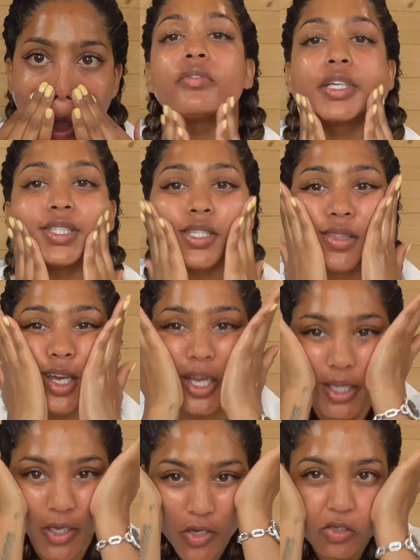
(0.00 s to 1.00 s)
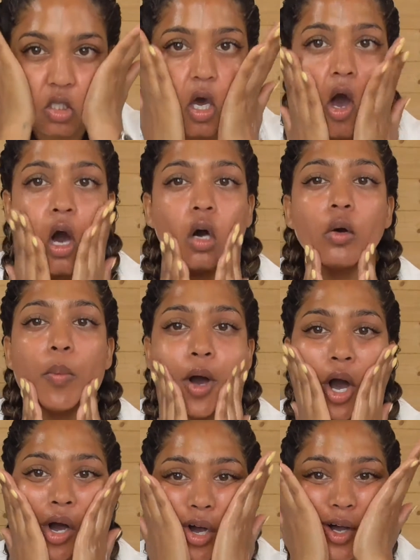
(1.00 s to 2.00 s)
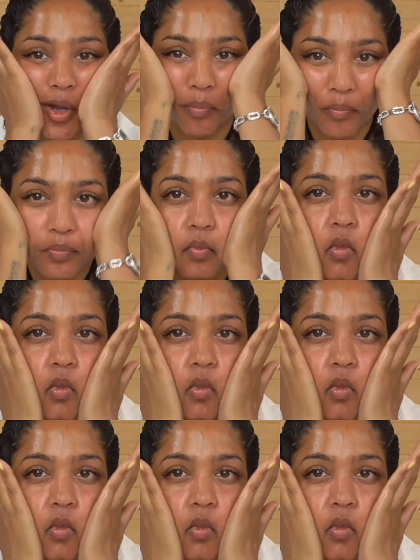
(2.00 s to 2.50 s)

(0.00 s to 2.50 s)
The reason that I use the whole palm